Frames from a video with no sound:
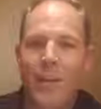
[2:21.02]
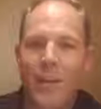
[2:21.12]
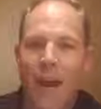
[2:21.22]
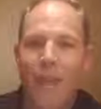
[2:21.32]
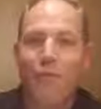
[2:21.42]

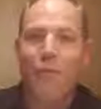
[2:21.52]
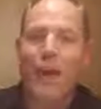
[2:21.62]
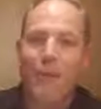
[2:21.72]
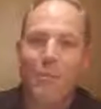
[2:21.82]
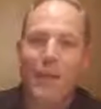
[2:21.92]
Pat
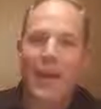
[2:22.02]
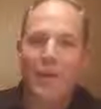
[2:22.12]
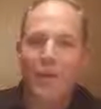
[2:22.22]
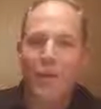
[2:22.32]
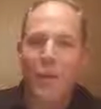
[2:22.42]
invited me
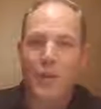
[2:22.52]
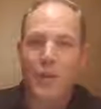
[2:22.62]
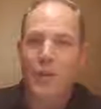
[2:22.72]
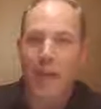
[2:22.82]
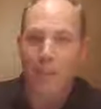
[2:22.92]
out to
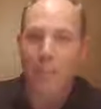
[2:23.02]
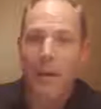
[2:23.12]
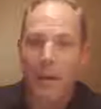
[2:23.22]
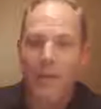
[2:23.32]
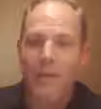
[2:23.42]
lunch and
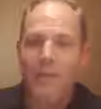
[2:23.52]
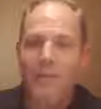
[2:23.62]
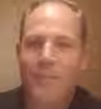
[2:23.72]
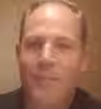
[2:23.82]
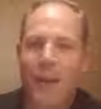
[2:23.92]
paid.
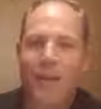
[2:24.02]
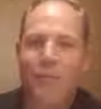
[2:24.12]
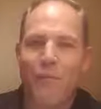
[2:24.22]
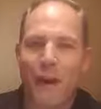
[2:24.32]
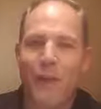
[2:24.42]
Pat
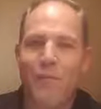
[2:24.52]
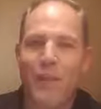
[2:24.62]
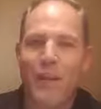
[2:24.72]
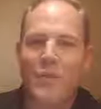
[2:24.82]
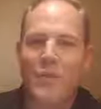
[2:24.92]
invited
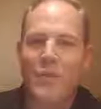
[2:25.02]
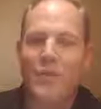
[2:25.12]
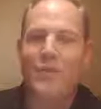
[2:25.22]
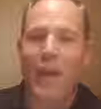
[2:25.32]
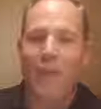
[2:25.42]
me into
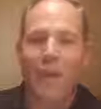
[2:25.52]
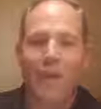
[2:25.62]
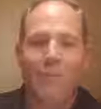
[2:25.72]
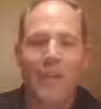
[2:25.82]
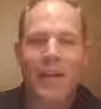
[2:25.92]
his
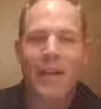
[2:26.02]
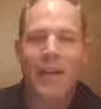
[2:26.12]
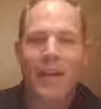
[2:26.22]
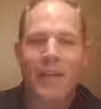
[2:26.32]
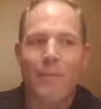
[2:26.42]
family
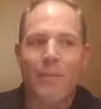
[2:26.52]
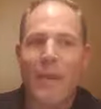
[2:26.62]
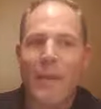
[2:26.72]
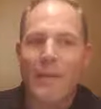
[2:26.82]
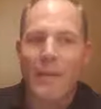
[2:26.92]
and
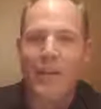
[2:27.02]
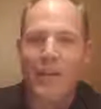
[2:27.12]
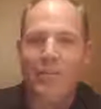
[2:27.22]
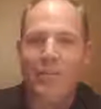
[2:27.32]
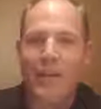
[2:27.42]
made
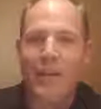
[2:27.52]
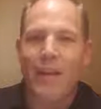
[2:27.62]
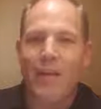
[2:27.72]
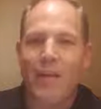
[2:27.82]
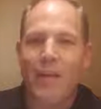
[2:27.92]
dinner.
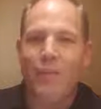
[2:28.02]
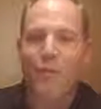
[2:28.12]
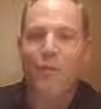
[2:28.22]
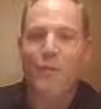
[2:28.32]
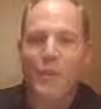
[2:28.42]
And
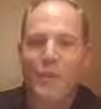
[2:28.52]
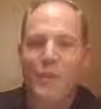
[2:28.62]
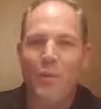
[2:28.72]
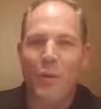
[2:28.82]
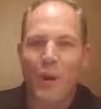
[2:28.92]
food was
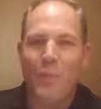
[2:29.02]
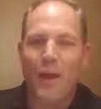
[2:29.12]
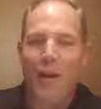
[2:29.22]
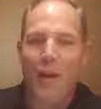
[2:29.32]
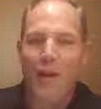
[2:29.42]
the way to
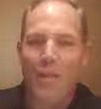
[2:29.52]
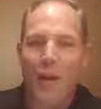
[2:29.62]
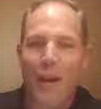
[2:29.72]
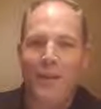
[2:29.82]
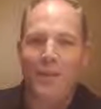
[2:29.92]
my heart
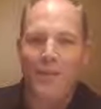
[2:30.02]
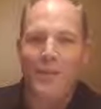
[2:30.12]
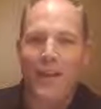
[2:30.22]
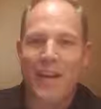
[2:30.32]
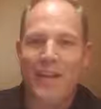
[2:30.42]
back in
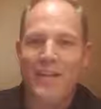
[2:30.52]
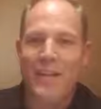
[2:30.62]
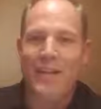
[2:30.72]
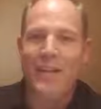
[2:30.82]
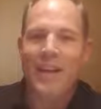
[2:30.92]
those days.
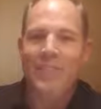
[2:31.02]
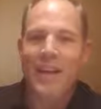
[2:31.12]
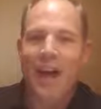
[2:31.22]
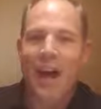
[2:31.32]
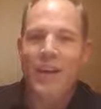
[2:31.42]
And
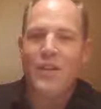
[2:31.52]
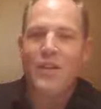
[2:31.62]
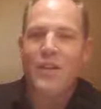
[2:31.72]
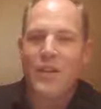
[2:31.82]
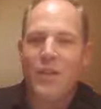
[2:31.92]
I just
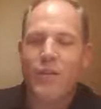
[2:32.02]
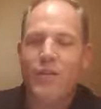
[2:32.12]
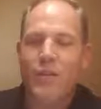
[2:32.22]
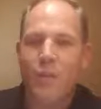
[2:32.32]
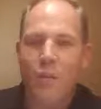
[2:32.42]
continued
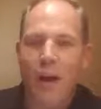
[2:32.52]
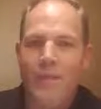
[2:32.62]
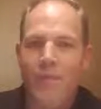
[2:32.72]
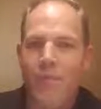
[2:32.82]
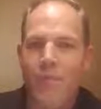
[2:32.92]
to
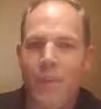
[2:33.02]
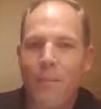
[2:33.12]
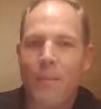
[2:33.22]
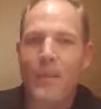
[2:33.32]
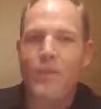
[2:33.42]
blossom
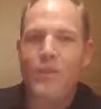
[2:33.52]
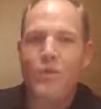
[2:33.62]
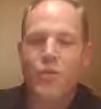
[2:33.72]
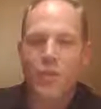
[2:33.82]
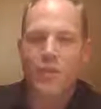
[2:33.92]
from his
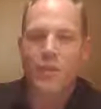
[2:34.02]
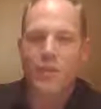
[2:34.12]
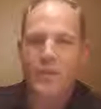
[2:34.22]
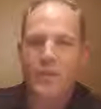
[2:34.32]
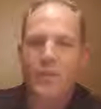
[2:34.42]

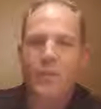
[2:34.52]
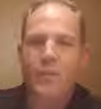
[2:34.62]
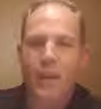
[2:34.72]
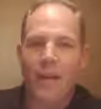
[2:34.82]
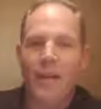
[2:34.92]
service to
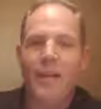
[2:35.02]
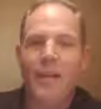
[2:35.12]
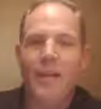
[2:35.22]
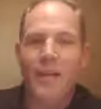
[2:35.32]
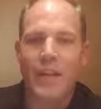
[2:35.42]
me and
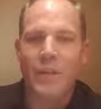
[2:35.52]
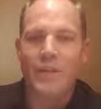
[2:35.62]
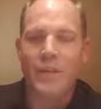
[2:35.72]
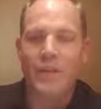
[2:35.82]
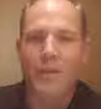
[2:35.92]
his
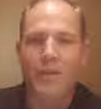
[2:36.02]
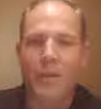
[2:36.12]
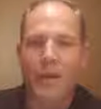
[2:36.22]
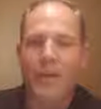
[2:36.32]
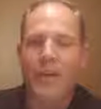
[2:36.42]
interest in
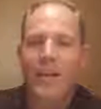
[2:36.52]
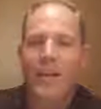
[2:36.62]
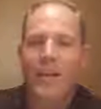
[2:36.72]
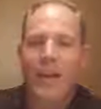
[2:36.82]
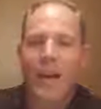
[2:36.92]
me.
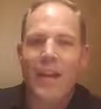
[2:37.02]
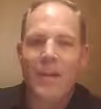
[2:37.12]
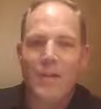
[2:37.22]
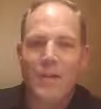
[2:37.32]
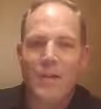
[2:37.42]
Not
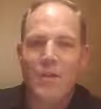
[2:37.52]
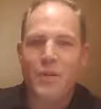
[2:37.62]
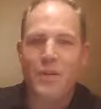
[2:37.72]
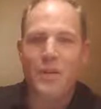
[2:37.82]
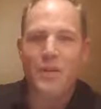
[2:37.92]
his
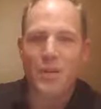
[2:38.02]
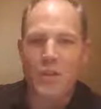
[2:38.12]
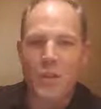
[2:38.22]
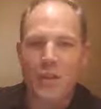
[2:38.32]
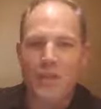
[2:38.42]
interest in his
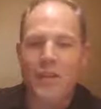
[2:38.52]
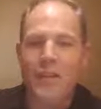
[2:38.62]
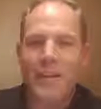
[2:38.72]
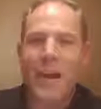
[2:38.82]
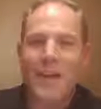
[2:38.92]
agenda,
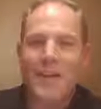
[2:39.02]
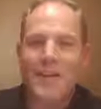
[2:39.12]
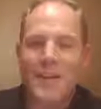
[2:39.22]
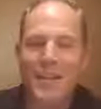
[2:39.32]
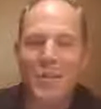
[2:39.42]
not
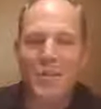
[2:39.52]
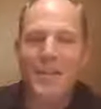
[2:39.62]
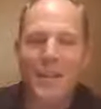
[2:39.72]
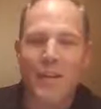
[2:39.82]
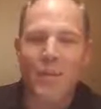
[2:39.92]
his
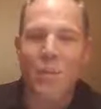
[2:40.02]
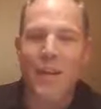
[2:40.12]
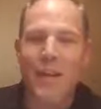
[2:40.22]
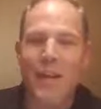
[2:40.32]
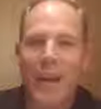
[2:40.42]
interest in
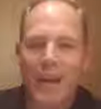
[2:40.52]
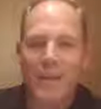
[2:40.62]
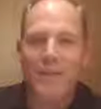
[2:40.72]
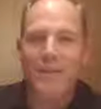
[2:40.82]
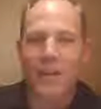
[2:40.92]
what he had
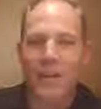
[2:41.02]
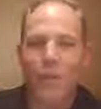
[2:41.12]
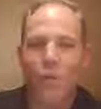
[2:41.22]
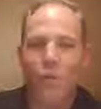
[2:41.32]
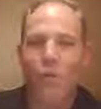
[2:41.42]
to say
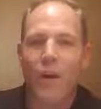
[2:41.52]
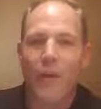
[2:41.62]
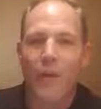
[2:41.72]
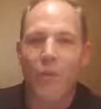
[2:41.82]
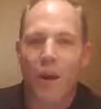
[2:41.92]
or what
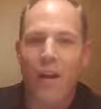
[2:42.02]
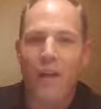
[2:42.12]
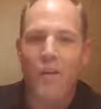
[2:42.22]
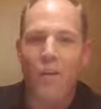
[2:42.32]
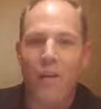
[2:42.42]
he
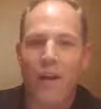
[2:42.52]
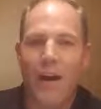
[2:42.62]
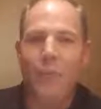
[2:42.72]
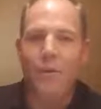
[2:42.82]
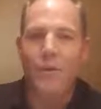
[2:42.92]
wanted to
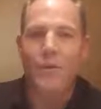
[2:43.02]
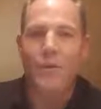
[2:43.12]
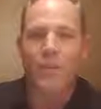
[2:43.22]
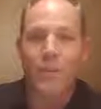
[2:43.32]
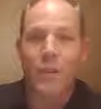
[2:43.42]
accomplish
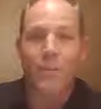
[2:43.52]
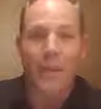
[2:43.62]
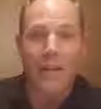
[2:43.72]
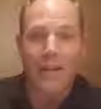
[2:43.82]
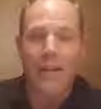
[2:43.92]
in
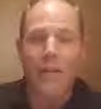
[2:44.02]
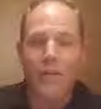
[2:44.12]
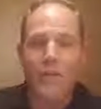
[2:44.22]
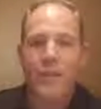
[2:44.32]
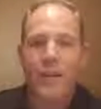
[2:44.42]
developing
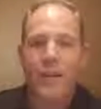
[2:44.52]
leaders.